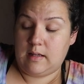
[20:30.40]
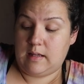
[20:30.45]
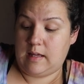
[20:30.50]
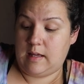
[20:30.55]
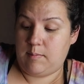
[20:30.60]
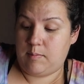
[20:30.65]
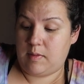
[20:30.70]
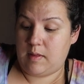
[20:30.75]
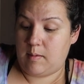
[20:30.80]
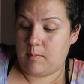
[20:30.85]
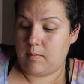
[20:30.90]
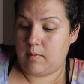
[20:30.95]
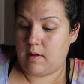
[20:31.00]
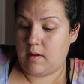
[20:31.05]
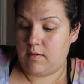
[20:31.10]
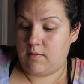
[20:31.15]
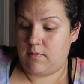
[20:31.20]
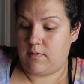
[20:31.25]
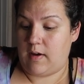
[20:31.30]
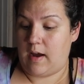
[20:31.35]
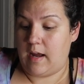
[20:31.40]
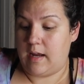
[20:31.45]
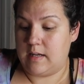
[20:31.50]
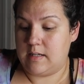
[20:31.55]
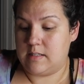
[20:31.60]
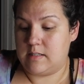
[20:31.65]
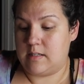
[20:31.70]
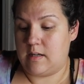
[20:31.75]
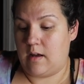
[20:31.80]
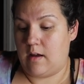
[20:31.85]
keep them
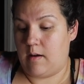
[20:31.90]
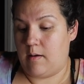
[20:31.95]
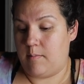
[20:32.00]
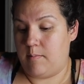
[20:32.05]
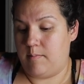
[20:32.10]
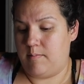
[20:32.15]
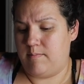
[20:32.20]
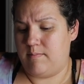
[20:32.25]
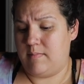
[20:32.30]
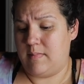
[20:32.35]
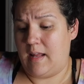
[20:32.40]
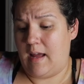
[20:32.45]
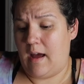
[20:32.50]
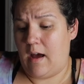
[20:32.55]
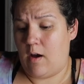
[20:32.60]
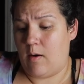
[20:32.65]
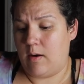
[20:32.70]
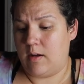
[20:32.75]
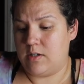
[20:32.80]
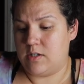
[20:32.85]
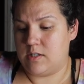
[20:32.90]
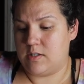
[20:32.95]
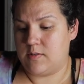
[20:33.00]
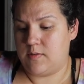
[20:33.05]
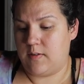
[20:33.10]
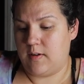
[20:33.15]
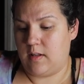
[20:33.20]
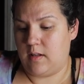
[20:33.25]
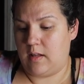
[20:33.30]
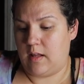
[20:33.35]
confined. Um, now I just
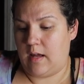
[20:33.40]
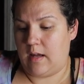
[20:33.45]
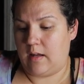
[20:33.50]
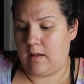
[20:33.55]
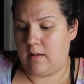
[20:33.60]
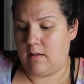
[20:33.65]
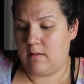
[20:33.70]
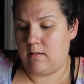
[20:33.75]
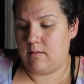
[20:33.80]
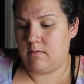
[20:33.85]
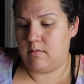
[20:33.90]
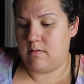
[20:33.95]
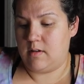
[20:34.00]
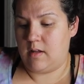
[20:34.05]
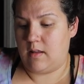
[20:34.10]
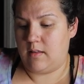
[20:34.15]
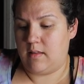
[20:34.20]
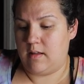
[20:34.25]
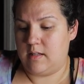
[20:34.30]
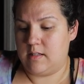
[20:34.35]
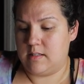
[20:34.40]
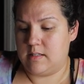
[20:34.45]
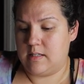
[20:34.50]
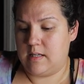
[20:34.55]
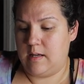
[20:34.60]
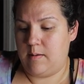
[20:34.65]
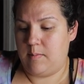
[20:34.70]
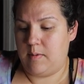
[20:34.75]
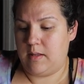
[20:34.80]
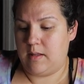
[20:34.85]
feel like nothing's
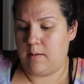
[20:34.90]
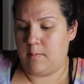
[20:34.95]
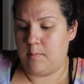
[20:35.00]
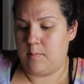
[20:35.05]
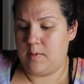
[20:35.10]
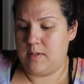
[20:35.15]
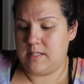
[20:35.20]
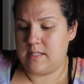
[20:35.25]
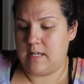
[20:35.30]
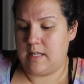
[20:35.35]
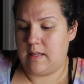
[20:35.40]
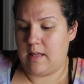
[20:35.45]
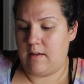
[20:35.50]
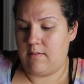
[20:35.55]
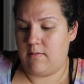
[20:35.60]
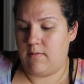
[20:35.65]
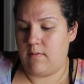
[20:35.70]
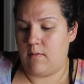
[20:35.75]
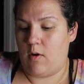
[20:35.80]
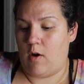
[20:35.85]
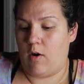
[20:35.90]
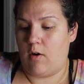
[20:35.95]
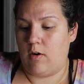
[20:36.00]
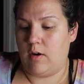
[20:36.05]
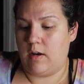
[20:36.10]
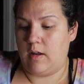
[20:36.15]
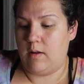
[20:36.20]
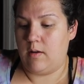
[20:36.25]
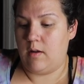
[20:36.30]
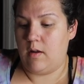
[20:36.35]
keeping them busy. They've
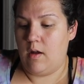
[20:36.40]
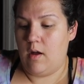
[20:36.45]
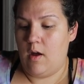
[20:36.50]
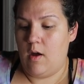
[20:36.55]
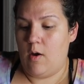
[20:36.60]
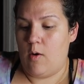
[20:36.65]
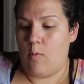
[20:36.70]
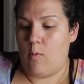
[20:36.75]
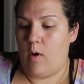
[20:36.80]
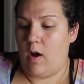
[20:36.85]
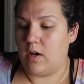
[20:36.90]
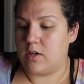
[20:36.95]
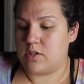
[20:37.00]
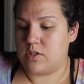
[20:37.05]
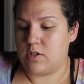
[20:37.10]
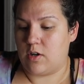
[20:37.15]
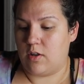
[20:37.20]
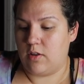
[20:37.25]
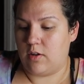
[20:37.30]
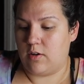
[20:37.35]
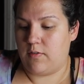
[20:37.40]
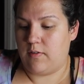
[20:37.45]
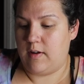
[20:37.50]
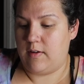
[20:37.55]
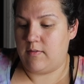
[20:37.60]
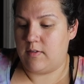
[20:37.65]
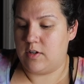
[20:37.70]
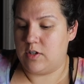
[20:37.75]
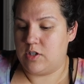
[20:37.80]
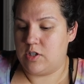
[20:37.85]
already watched all their
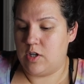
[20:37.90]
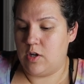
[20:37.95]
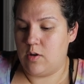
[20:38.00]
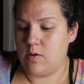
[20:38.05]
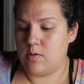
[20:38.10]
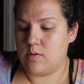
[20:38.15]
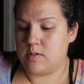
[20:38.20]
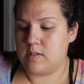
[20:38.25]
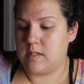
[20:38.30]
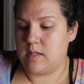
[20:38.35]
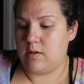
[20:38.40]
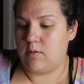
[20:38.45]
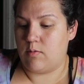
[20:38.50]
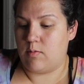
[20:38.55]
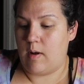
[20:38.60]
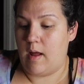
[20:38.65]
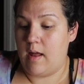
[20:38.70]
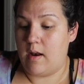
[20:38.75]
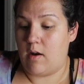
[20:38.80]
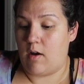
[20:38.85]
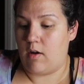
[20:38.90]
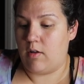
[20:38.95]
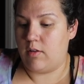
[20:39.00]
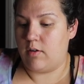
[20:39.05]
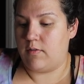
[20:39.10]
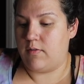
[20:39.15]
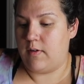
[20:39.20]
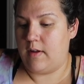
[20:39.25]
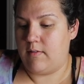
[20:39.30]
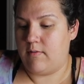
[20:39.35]
favorite shows and read all
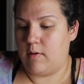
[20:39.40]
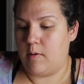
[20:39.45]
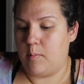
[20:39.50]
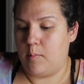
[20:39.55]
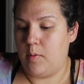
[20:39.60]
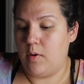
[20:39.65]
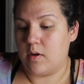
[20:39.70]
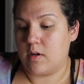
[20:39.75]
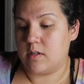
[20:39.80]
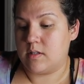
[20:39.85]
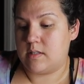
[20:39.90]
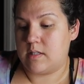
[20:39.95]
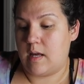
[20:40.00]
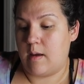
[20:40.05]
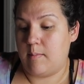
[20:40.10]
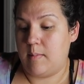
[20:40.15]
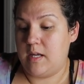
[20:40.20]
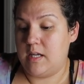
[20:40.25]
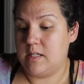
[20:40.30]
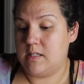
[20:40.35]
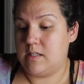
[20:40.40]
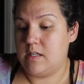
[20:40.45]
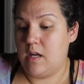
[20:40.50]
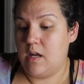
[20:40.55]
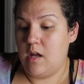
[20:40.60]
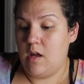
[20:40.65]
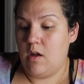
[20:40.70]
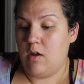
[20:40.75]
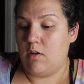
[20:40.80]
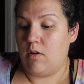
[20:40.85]
their favorite books. Emmy's
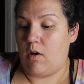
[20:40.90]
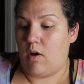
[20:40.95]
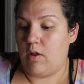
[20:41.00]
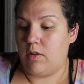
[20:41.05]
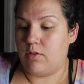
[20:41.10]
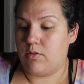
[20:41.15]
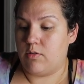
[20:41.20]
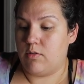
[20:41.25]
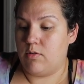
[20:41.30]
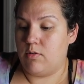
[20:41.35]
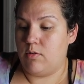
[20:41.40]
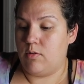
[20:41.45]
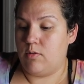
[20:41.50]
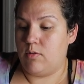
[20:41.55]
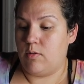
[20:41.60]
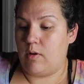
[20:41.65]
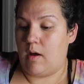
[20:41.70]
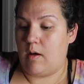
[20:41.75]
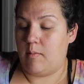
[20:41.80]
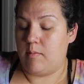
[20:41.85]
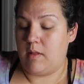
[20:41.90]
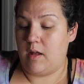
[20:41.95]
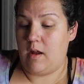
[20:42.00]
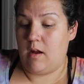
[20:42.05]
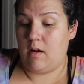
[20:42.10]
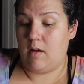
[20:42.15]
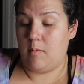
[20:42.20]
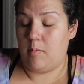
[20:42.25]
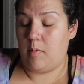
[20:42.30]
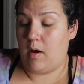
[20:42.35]
gone through um, the
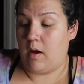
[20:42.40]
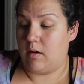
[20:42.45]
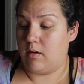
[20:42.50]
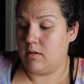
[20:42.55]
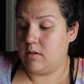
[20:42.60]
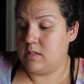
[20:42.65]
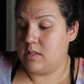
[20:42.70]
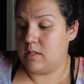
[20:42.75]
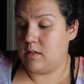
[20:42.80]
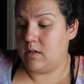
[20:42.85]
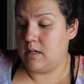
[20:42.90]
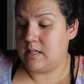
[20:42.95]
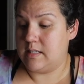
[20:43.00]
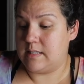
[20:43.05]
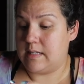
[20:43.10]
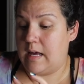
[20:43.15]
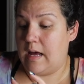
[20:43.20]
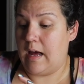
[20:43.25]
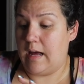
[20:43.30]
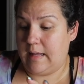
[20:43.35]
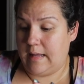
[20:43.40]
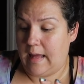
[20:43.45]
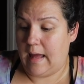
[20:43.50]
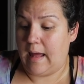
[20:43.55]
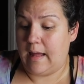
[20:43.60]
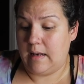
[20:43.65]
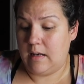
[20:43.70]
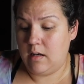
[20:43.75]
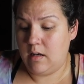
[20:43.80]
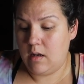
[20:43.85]
Harry Potter series
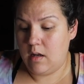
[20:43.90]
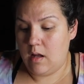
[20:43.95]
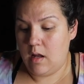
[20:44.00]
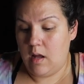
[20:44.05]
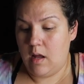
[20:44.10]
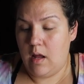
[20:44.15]
again